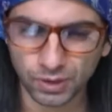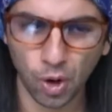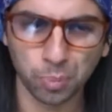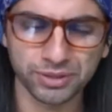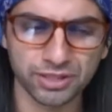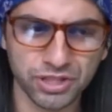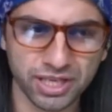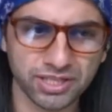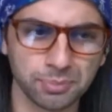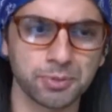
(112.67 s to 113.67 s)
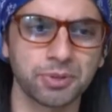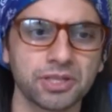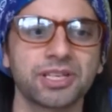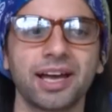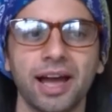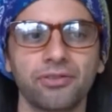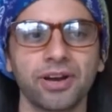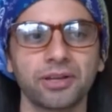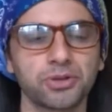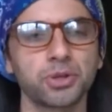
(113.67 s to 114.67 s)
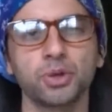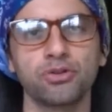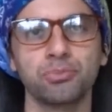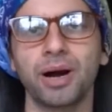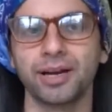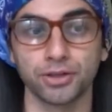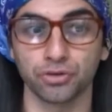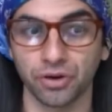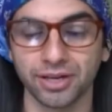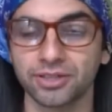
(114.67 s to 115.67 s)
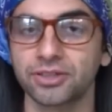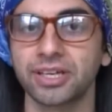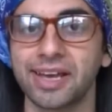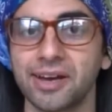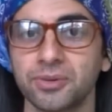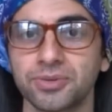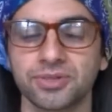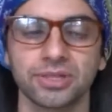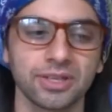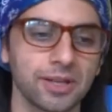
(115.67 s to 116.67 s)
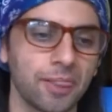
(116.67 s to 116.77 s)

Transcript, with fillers: open the chest up is because I, I ran two of my trainer accounts.